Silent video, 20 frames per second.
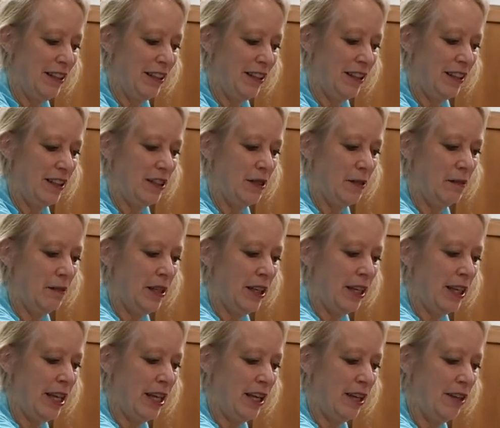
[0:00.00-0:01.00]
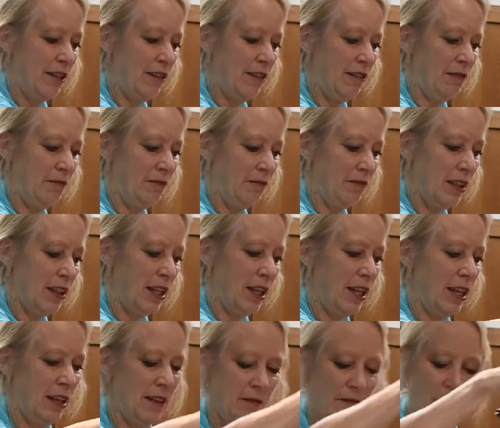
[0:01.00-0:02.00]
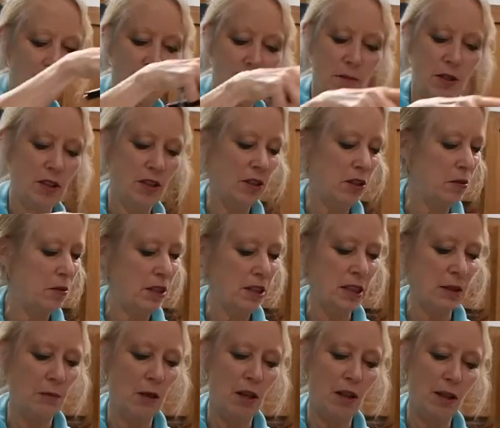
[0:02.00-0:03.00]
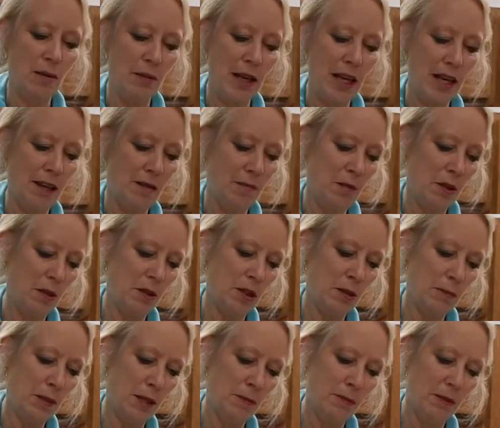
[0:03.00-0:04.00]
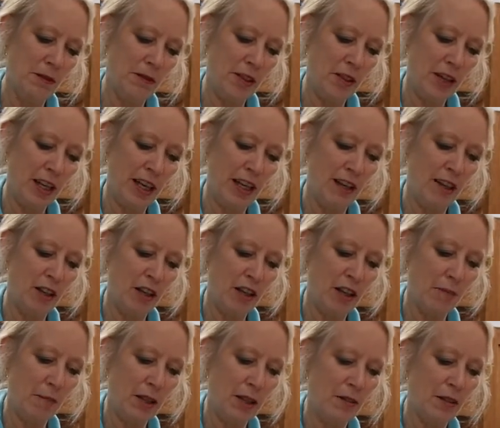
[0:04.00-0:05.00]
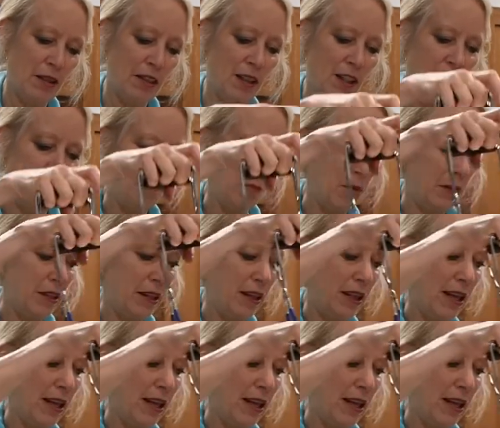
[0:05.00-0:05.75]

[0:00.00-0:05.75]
into the canner. Again, I'm just doing a small amount. Most people, if they're canning, are going to be doing a lot more than